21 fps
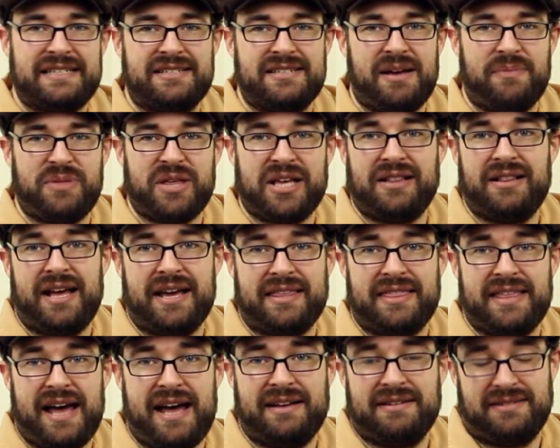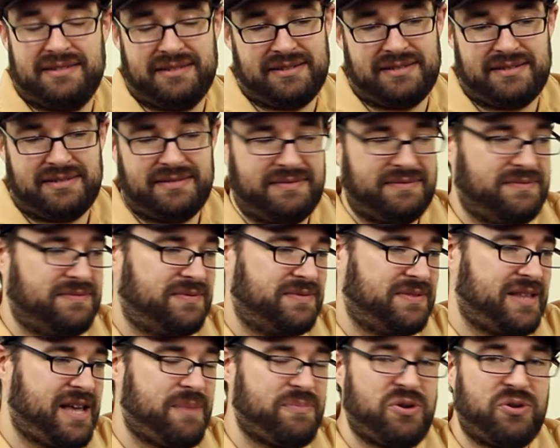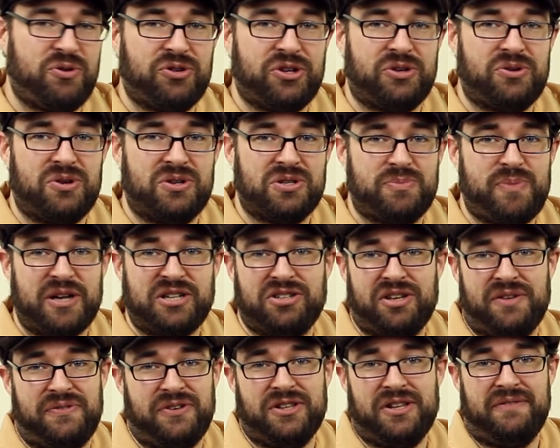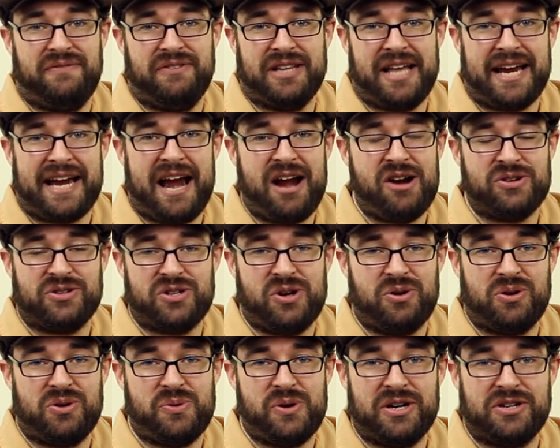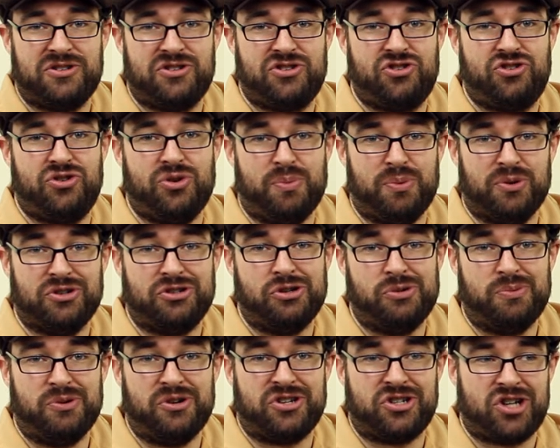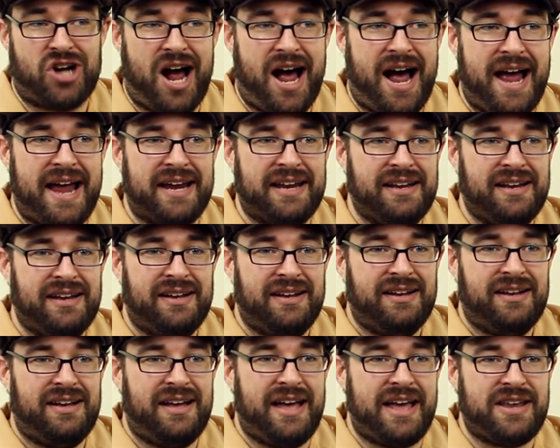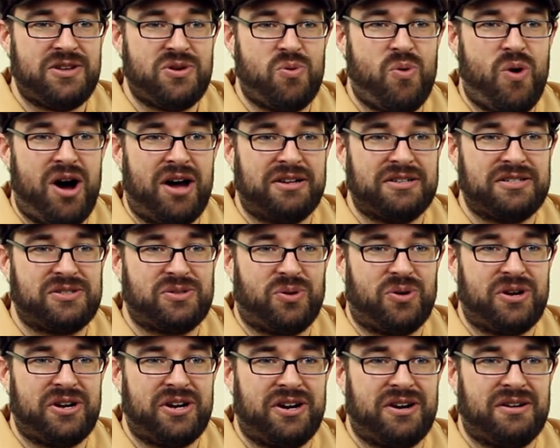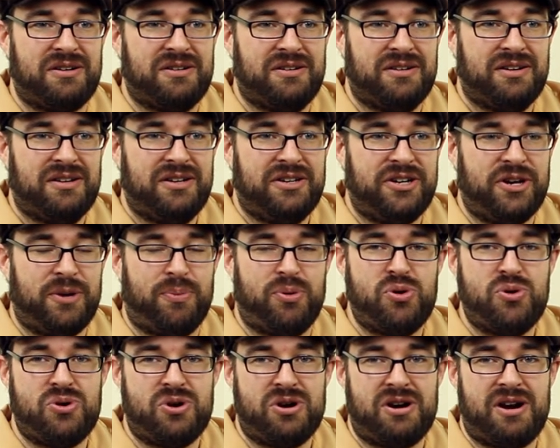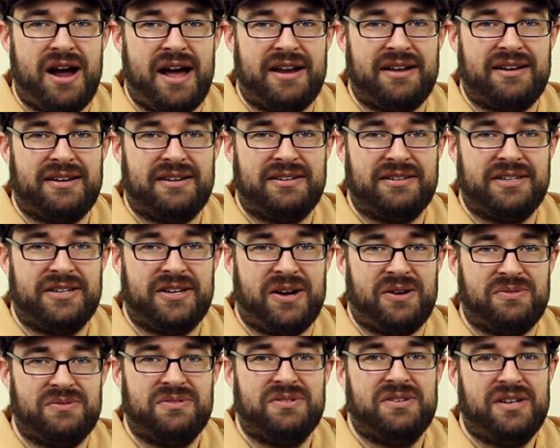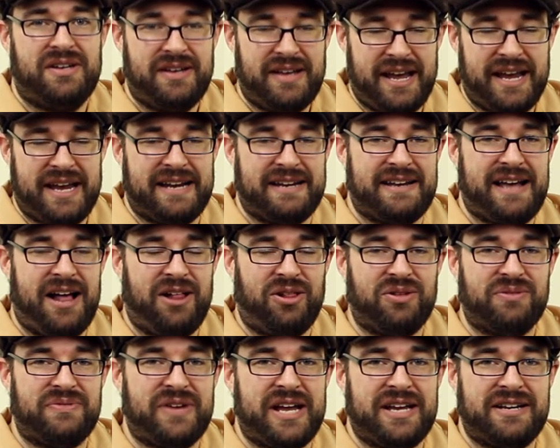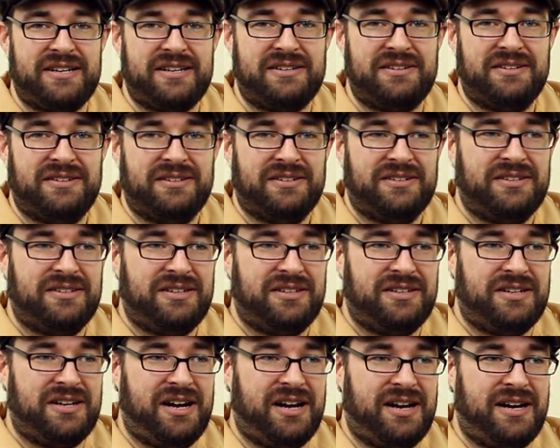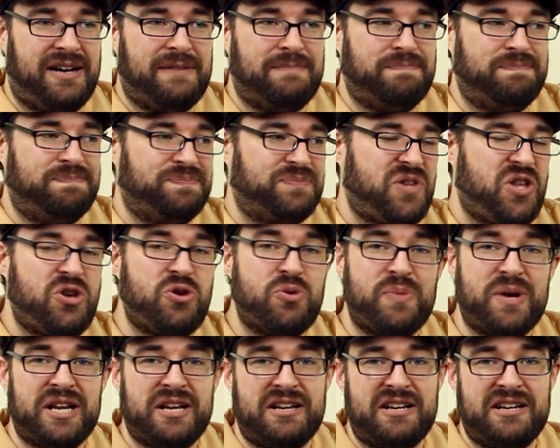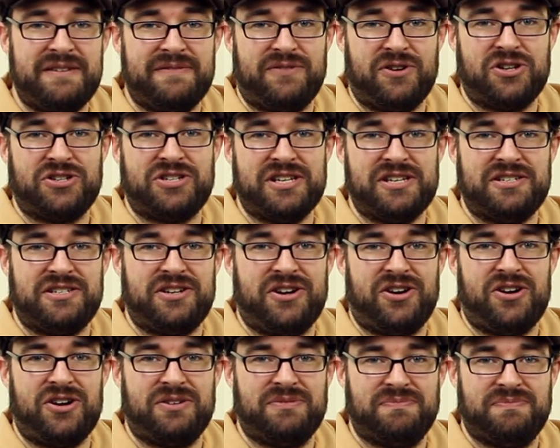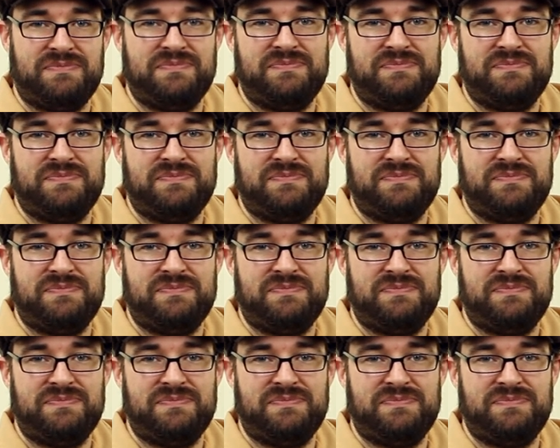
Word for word: something like that because that'd be really cool, especially if you live in like Arizona where it's super super dry, and you want to store your your pu-erh at a you know a elevated um, humidity versus your